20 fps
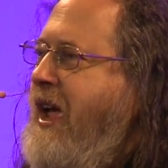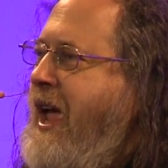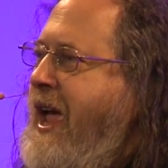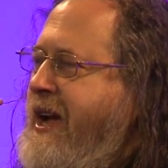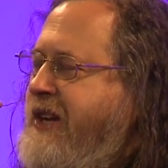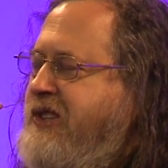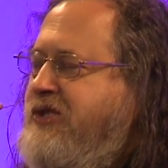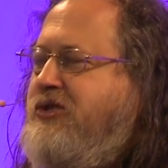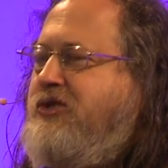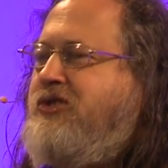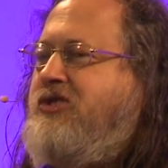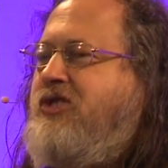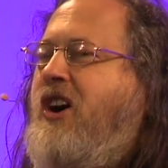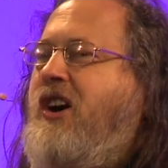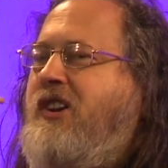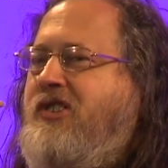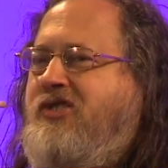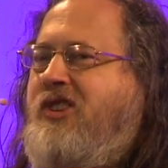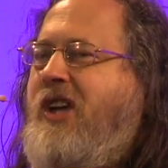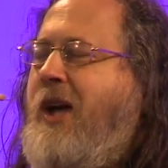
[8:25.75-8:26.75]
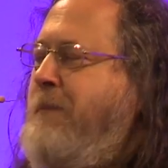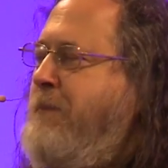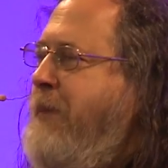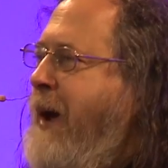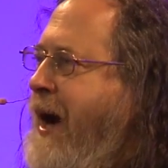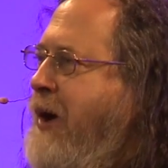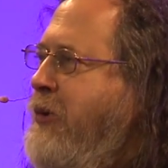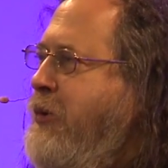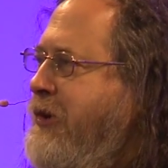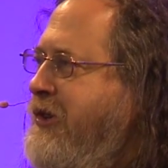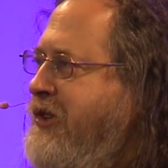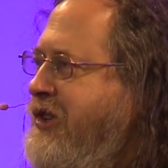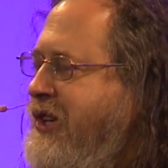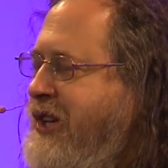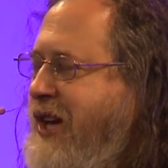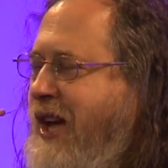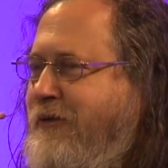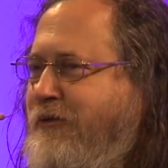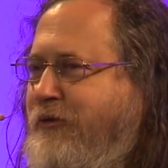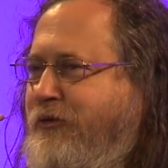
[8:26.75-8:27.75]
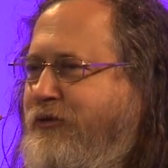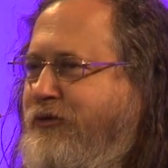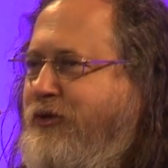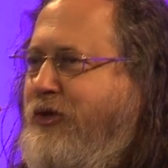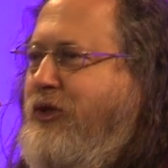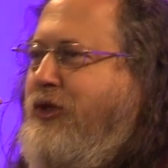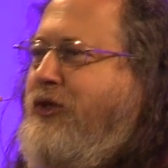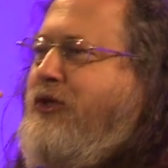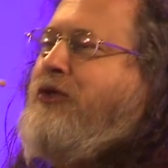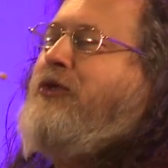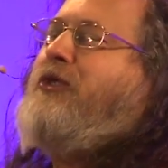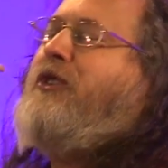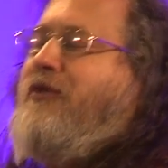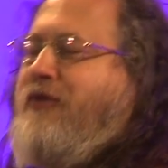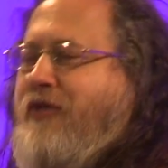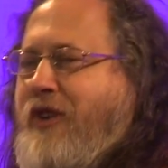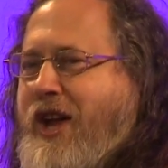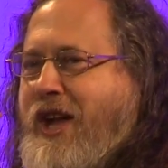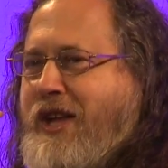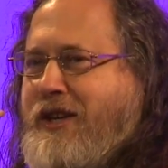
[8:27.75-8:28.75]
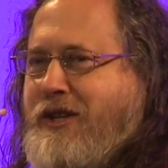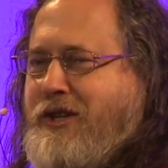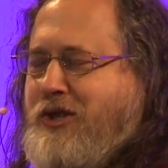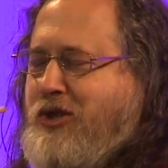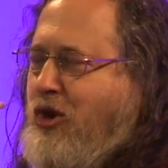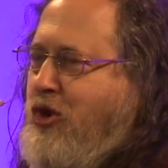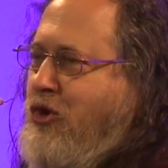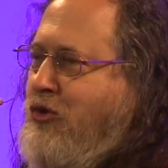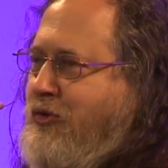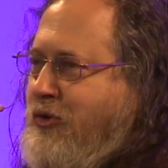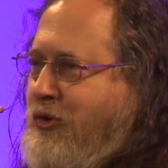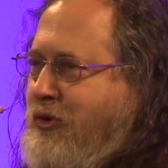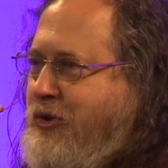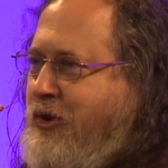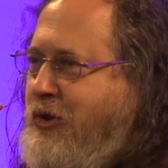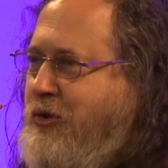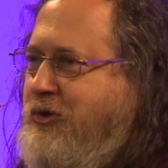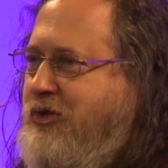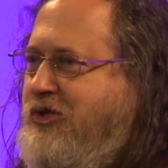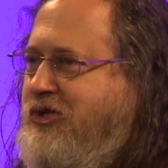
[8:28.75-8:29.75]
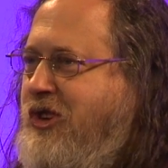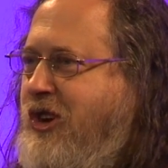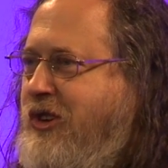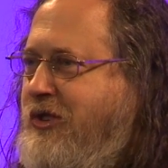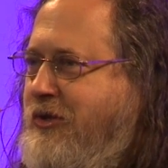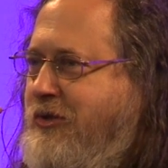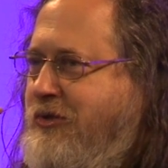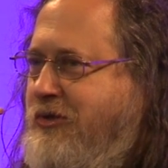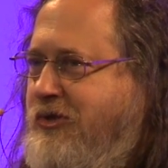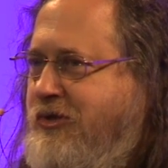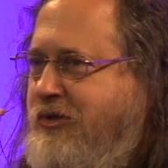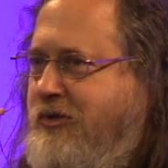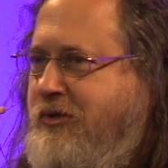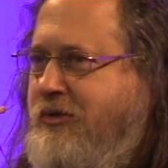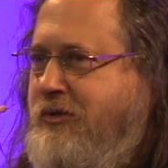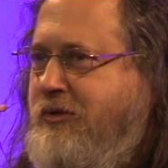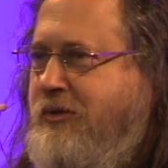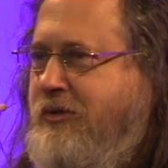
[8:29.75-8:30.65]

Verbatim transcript: exercise that power to get further advantage over those suckers,